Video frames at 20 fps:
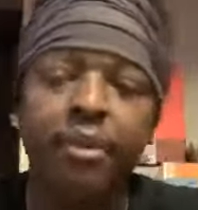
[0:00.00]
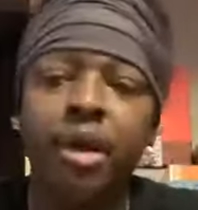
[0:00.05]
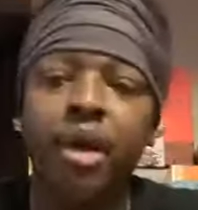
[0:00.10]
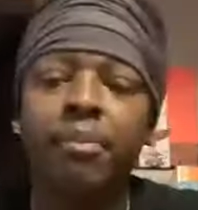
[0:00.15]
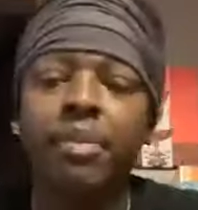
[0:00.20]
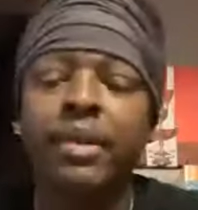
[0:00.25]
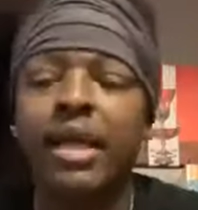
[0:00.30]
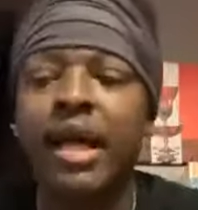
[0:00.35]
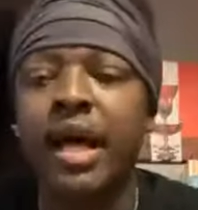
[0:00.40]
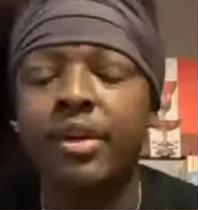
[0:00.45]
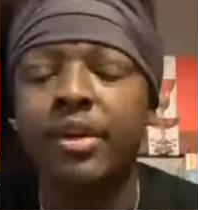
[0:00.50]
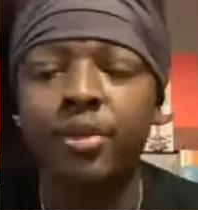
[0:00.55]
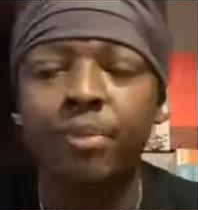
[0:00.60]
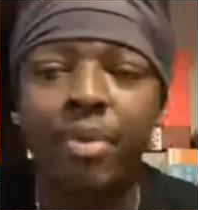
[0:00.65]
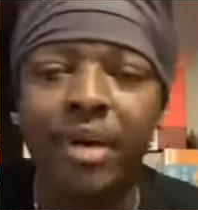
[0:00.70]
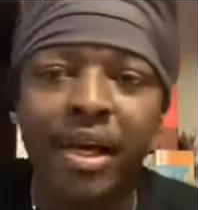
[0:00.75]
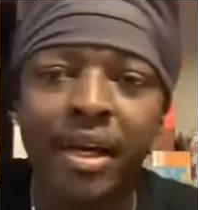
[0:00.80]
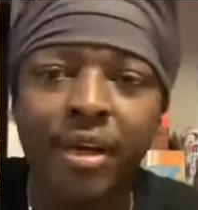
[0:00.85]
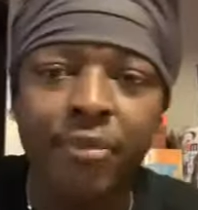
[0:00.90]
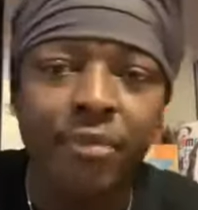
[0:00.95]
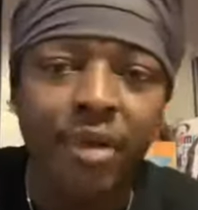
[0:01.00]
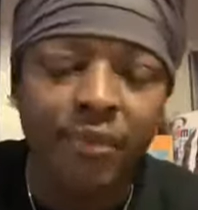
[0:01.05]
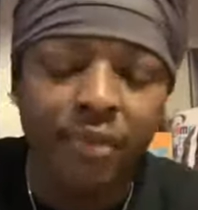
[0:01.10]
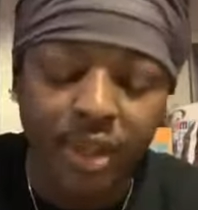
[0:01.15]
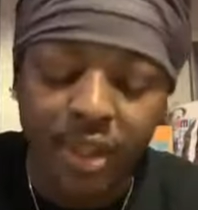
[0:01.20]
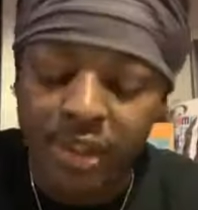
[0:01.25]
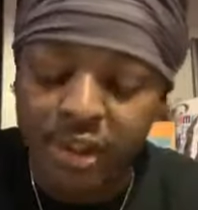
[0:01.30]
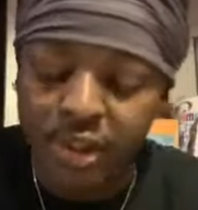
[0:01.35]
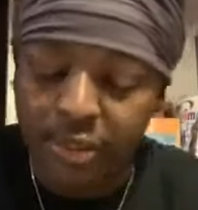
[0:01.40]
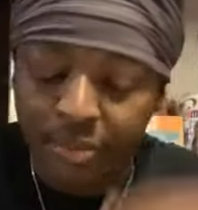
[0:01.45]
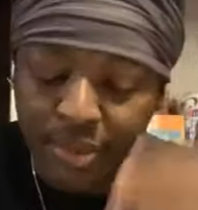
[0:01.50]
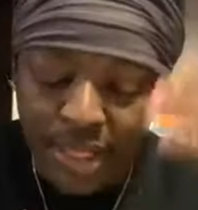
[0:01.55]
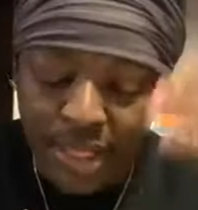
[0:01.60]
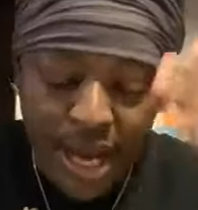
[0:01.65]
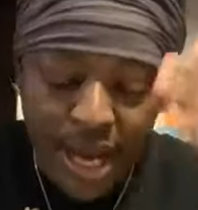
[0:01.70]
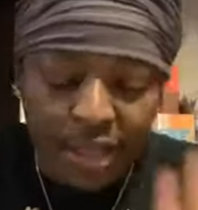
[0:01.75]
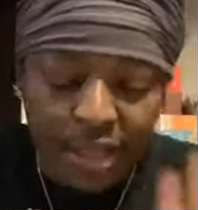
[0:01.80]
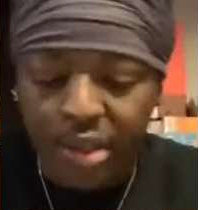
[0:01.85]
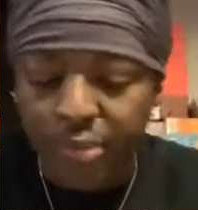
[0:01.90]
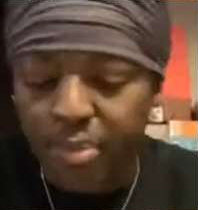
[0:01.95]
to uh, be occupied in Revelation, be
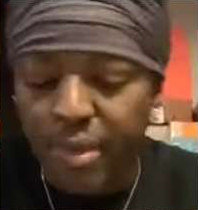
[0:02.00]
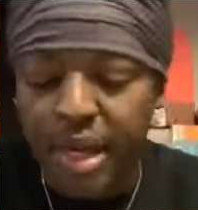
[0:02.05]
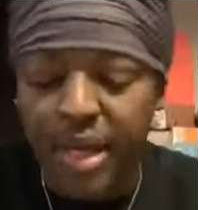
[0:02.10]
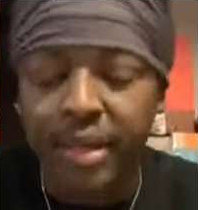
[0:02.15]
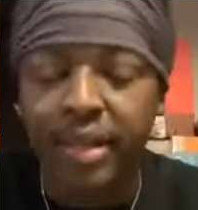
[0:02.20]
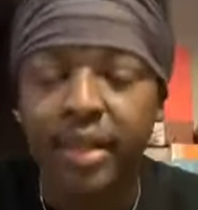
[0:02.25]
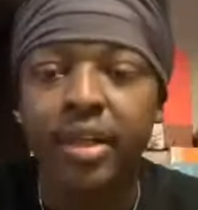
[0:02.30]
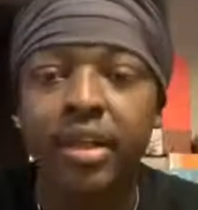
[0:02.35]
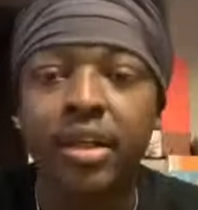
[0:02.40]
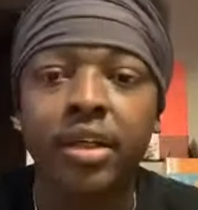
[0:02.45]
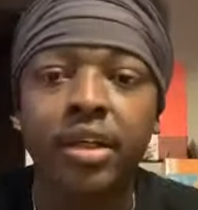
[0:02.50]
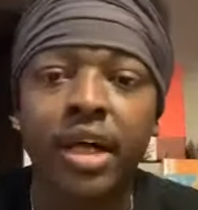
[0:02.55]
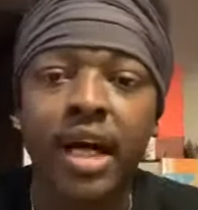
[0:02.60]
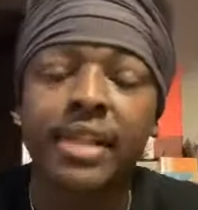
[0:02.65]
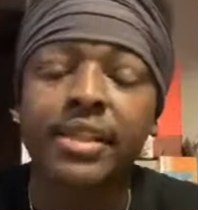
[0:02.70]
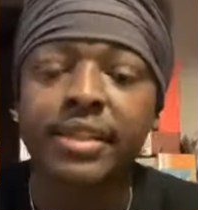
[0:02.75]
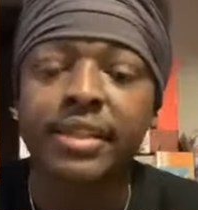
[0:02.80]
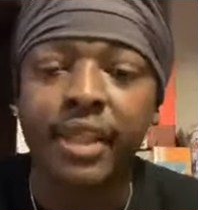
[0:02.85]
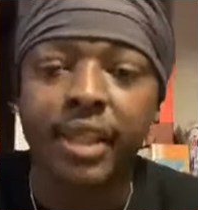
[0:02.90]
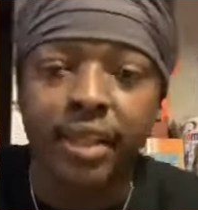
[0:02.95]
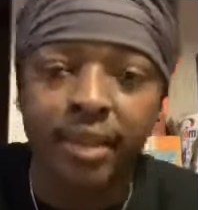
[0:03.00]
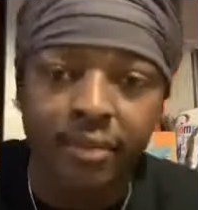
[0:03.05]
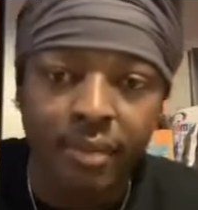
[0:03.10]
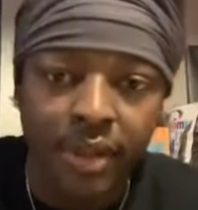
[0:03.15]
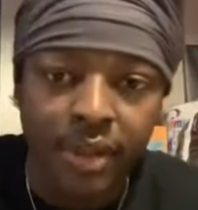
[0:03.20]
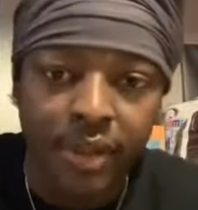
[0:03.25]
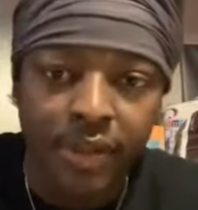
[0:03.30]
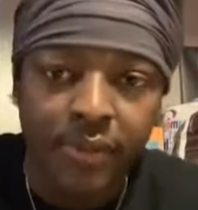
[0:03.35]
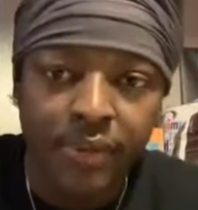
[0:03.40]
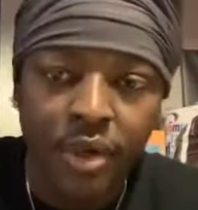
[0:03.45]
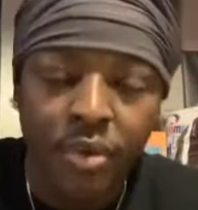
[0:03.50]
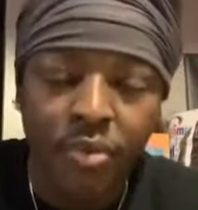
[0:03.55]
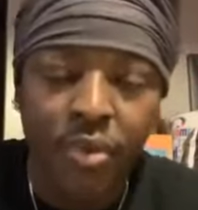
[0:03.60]
occupied in uh, Isaiah, man.